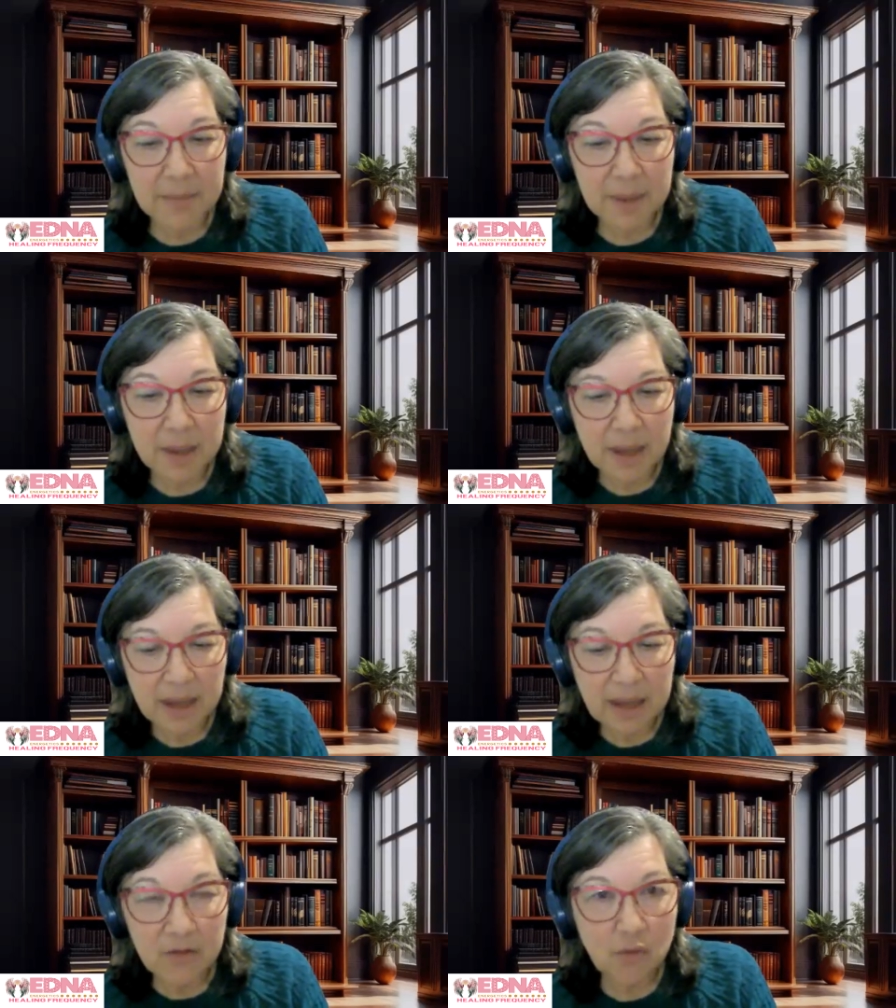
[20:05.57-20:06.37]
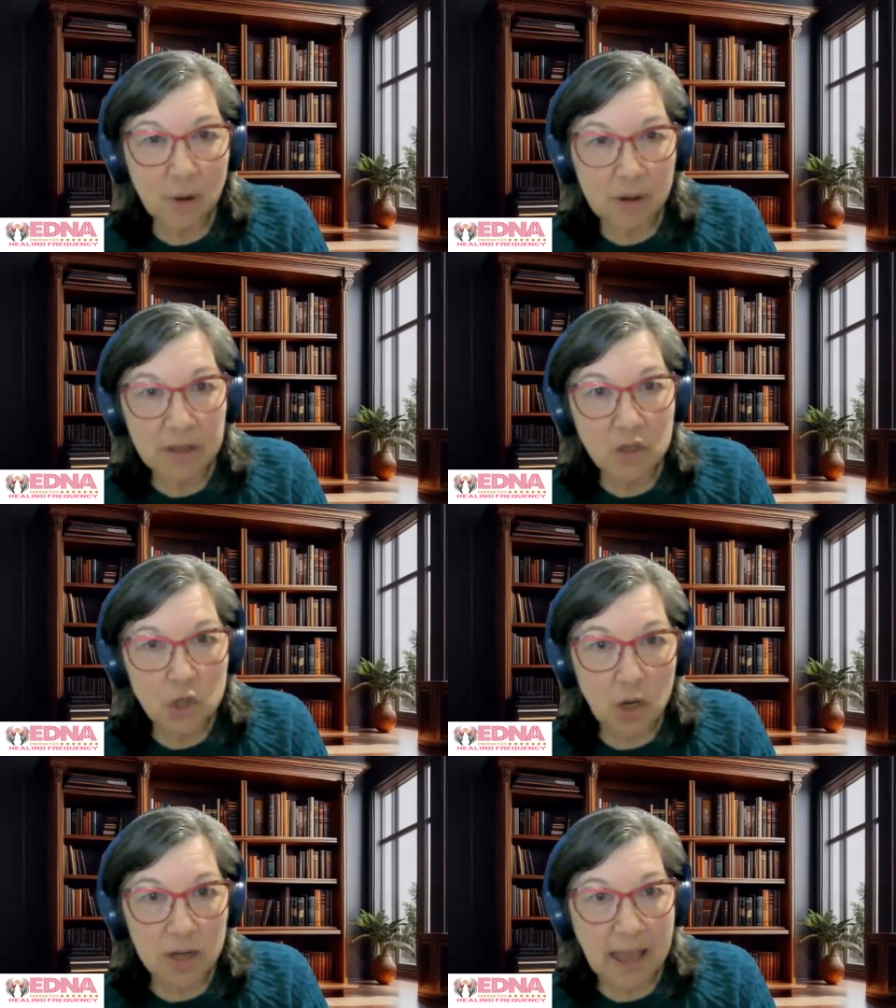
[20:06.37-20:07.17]
am hand drawing the
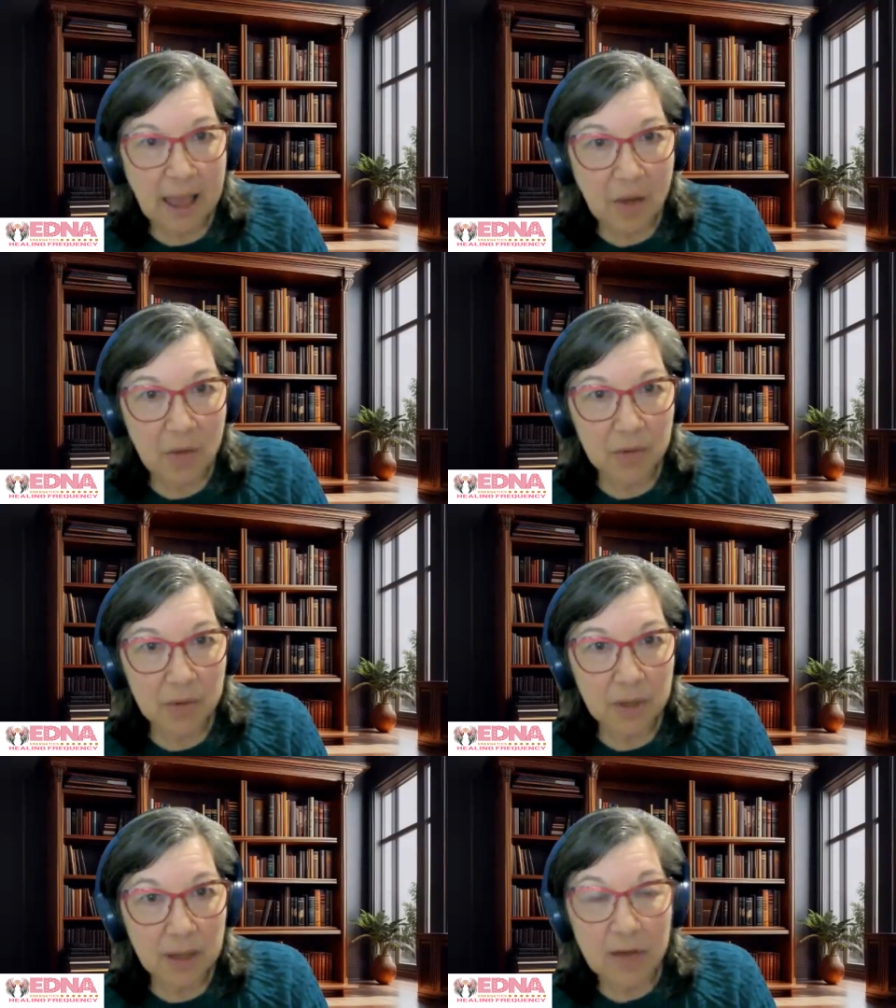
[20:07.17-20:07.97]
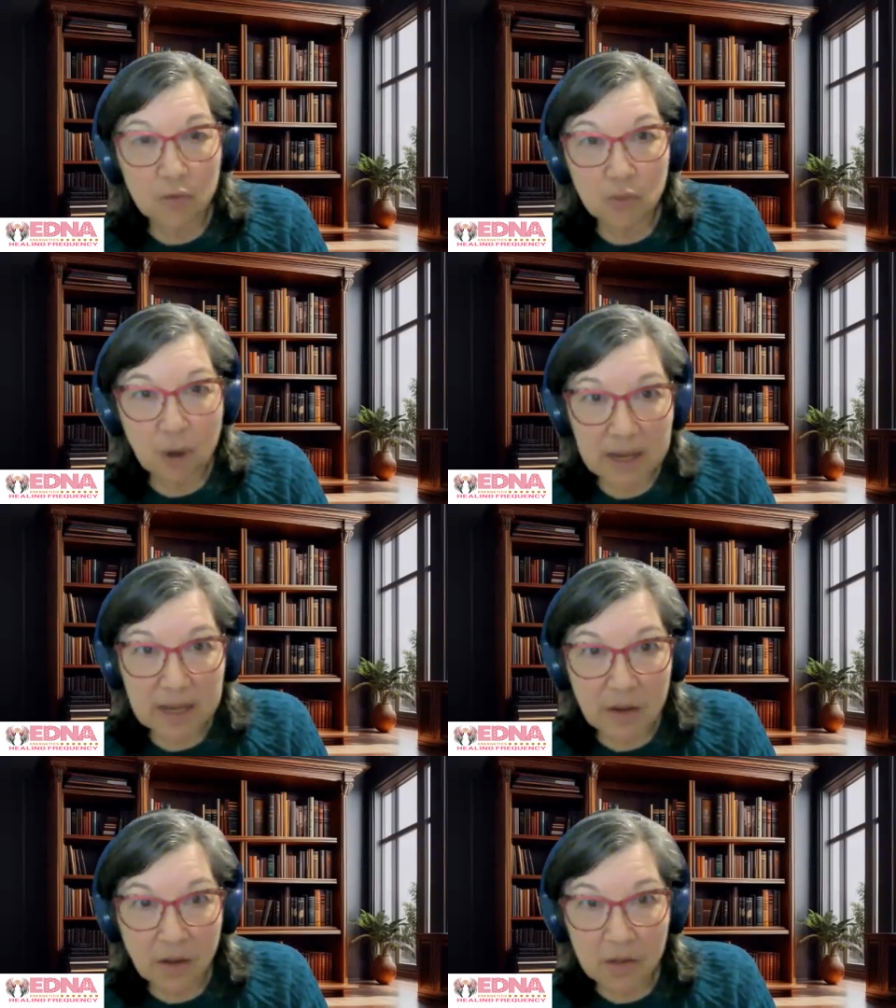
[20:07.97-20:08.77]
chart out and
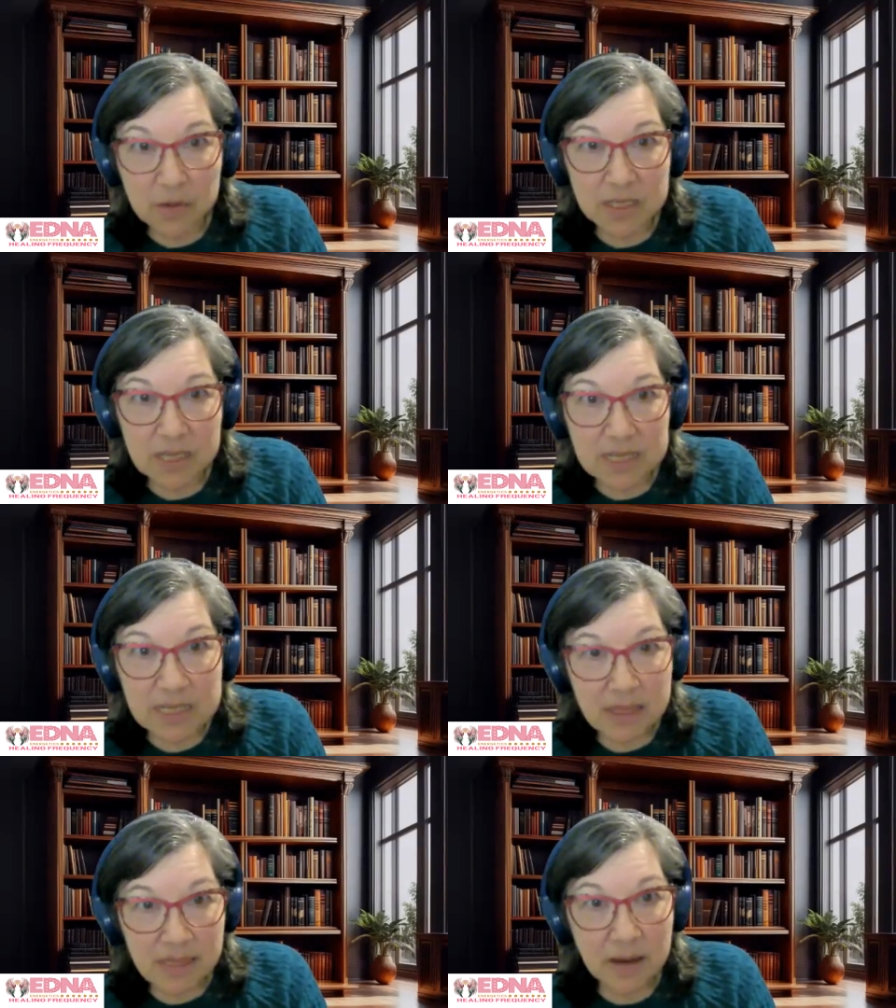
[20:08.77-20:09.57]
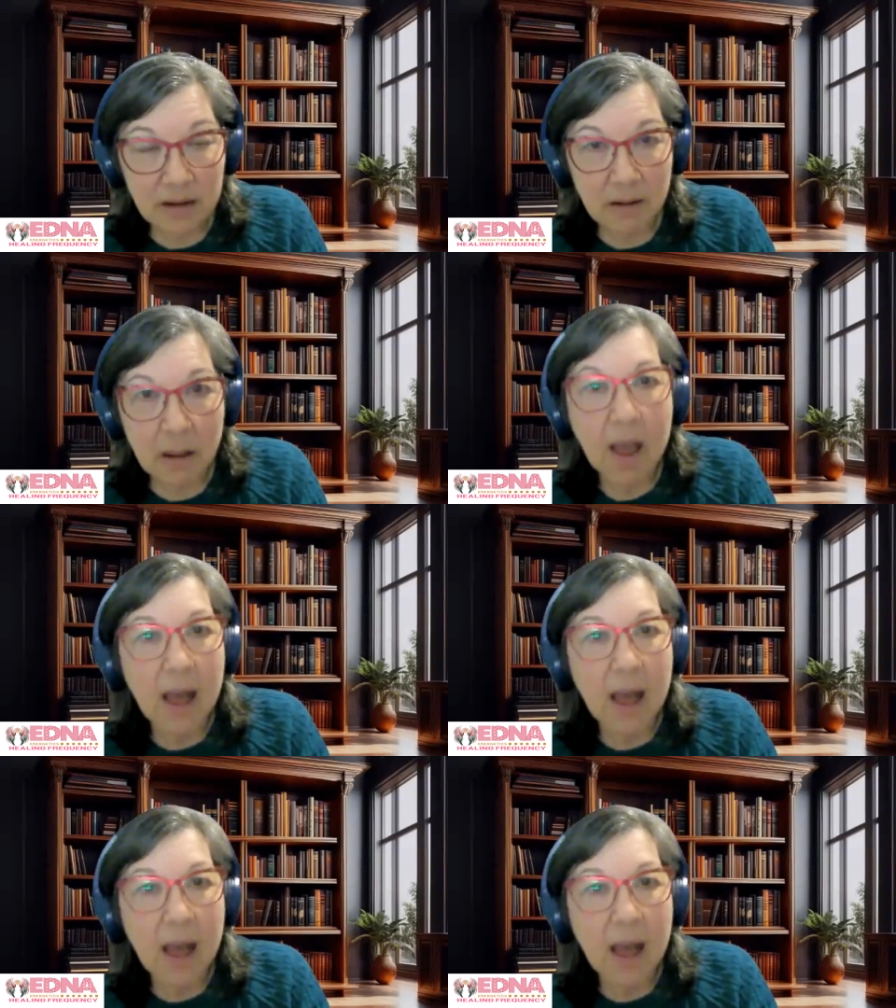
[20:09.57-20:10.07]
writing all those things in there,